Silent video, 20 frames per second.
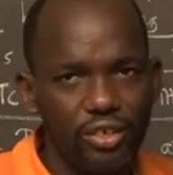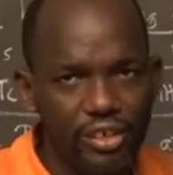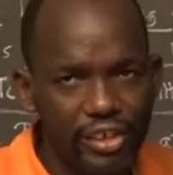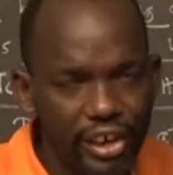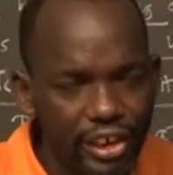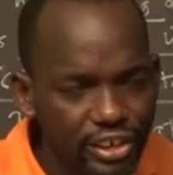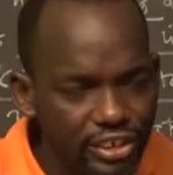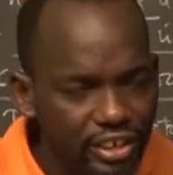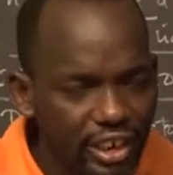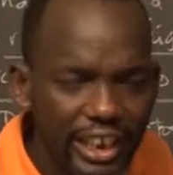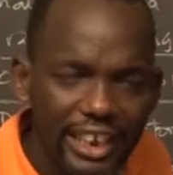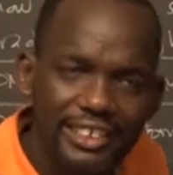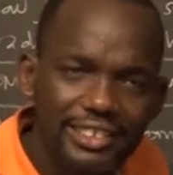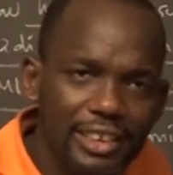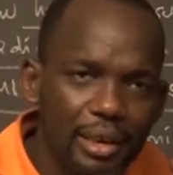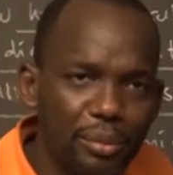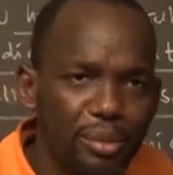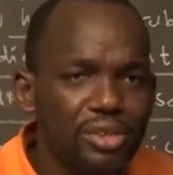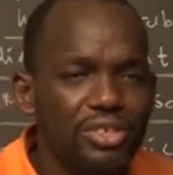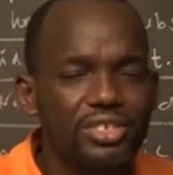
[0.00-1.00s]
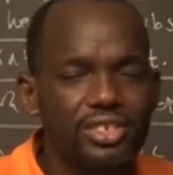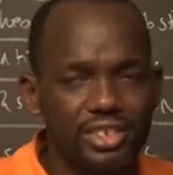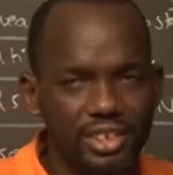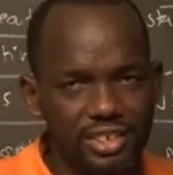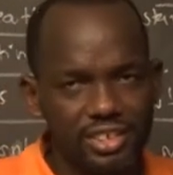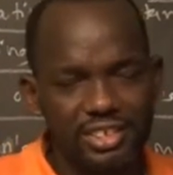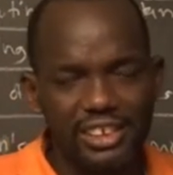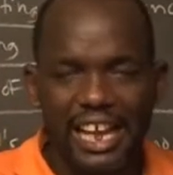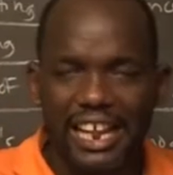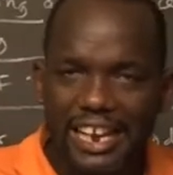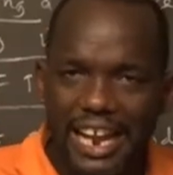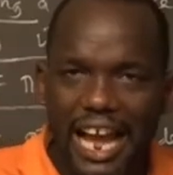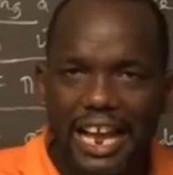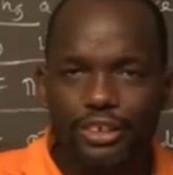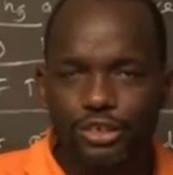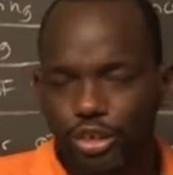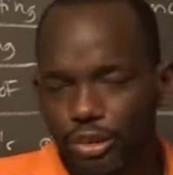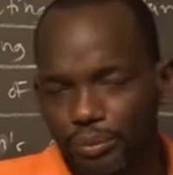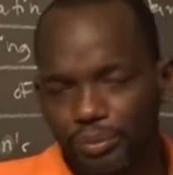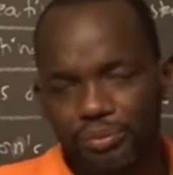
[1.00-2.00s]
right, a substance, an
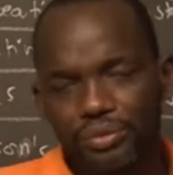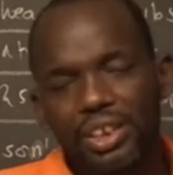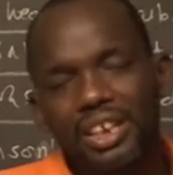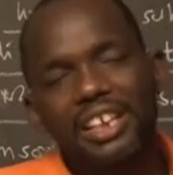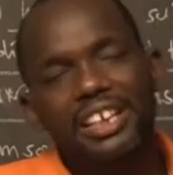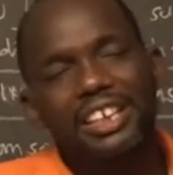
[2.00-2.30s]
atom,